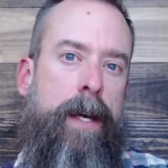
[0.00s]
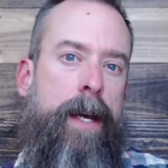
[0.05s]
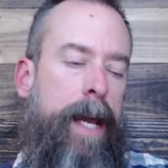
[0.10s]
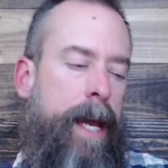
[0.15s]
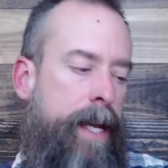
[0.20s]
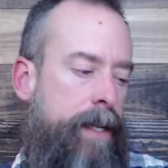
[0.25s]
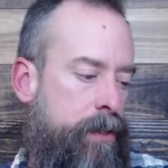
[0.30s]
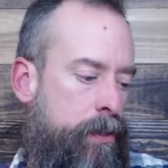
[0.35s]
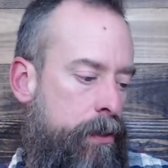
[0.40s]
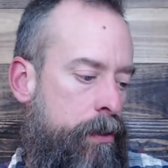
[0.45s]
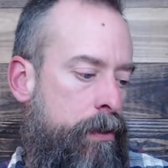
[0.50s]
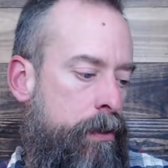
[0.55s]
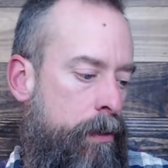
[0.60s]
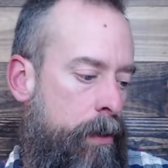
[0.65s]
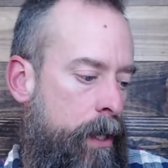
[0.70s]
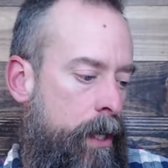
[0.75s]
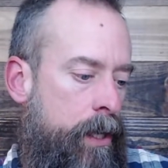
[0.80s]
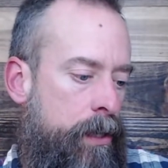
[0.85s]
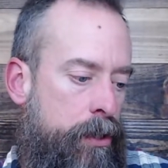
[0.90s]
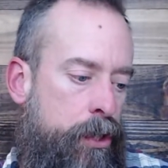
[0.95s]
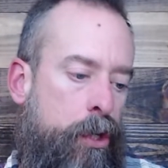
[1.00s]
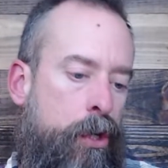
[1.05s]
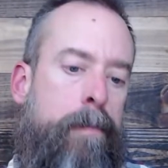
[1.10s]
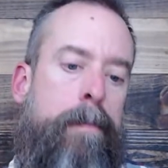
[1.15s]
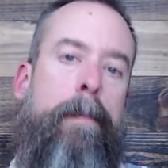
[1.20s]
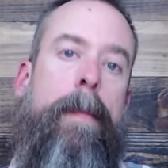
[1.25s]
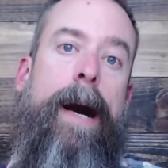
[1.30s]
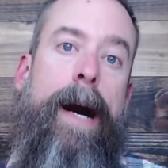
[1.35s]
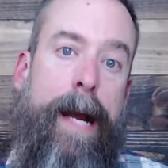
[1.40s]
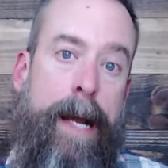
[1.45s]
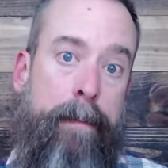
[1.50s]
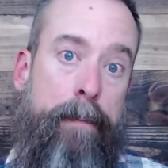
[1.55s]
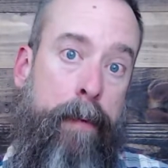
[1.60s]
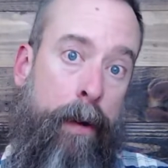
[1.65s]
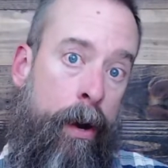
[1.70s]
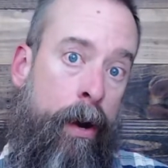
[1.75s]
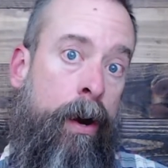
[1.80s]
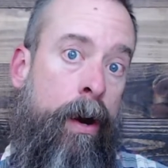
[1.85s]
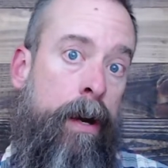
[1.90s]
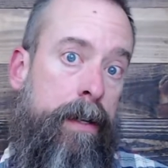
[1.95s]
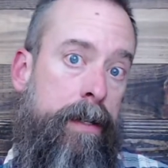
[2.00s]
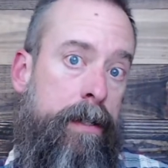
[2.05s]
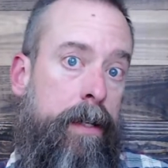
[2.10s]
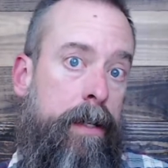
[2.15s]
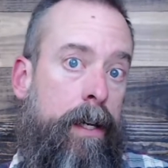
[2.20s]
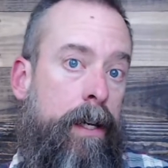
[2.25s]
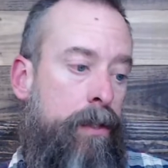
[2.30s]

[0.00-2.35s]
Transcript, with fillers: and to do my part